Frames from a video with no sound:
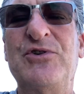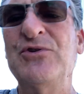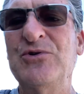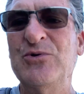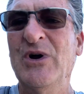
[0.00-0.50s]

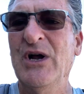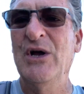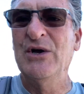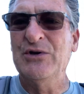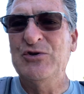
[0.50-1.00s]
two,
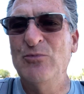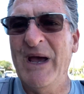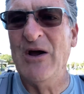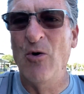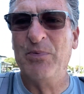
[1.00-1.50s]
you
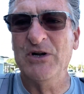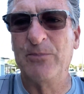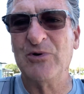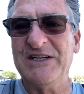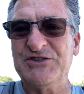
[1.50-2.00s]
may open
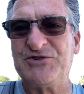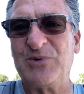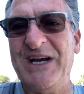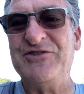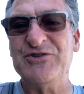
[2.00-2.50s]
up
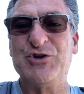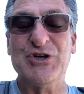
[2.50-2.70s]
registration.